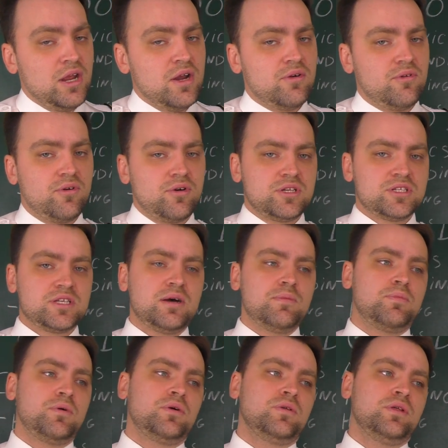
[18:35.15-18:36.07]
For
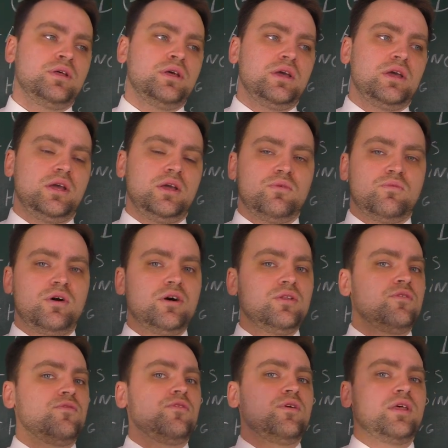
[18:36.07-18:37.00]
example, in
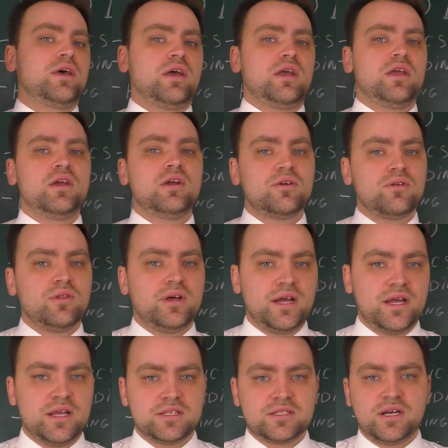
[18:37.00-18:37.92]
one of the
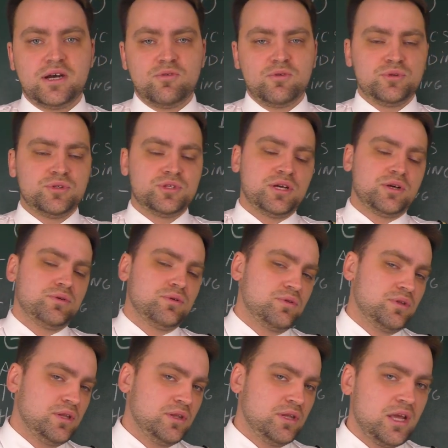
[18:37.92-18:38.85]
airlines, I won't tell you
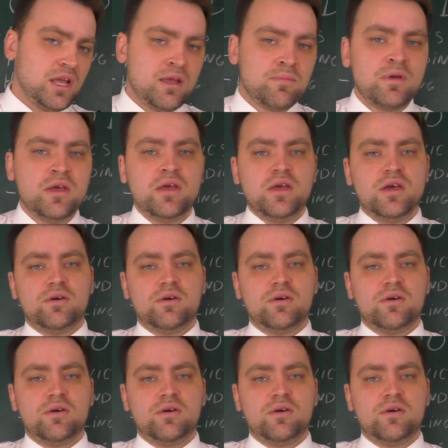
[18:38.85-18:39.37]
the name,